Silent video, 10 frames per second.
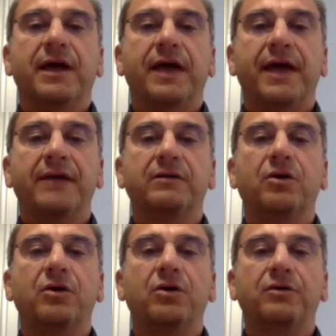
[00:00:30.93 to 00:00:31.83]
and
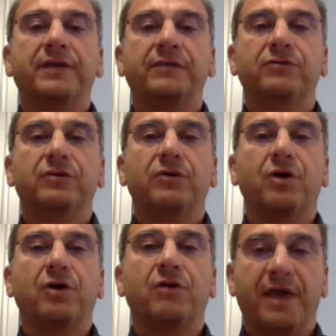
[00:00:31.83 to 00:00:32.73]
coordinator
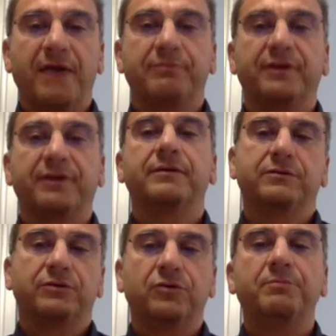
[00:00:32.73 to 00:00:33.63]
of EPTRI,
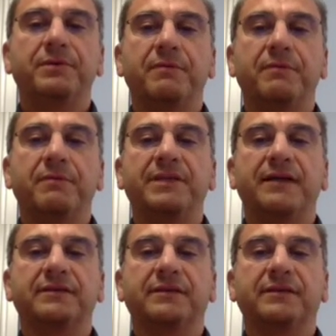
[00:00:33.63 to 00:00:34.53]
the European
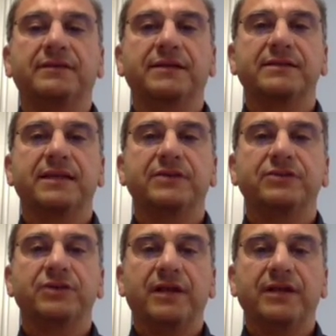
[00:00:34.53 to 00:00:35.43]
Pediatric
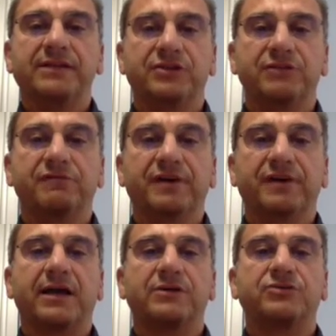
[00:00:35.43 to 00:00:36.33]
Translational Research
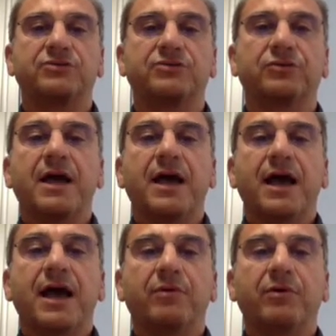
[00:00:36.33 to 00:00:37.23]
Infrastructure.
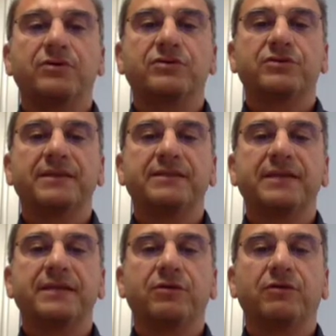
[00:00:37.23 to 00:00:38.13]
I'm also
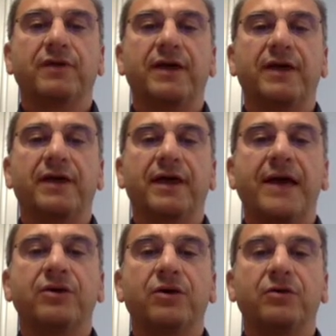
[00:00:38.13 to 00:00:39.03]
president of
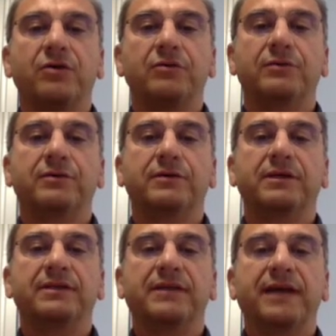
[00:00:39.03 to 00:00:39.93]
ICRO, the
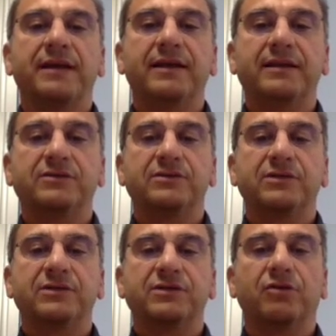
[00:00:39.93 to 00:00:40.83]
Italian
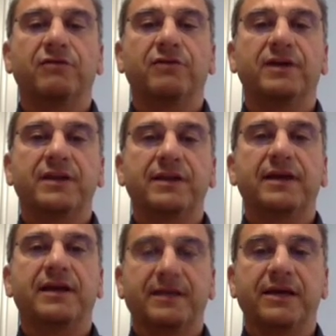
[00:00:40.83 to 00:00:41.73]
Association of
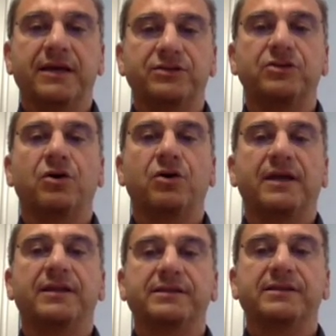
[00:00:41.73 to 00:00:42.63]
Clinical Research
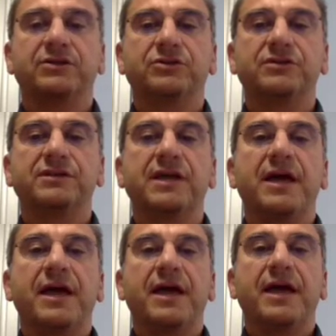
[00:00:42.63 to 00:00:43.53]
Organizations,
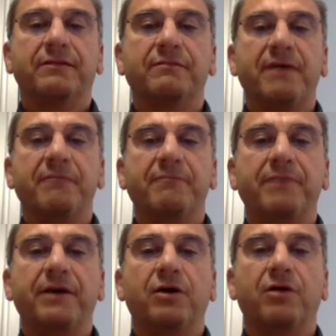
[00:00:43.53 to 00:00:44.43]
and
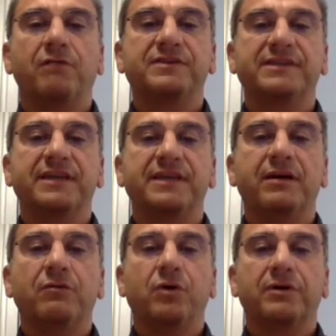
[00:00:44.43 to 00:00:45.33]
member of
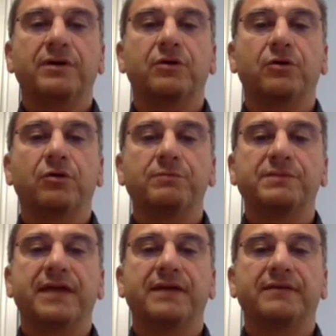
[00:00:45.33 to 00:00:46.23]
several working
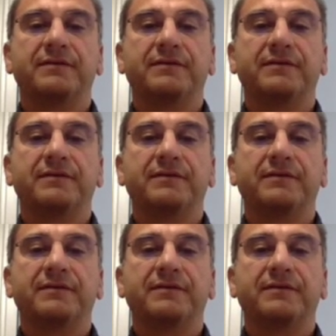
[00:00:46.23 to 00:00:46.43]
groups at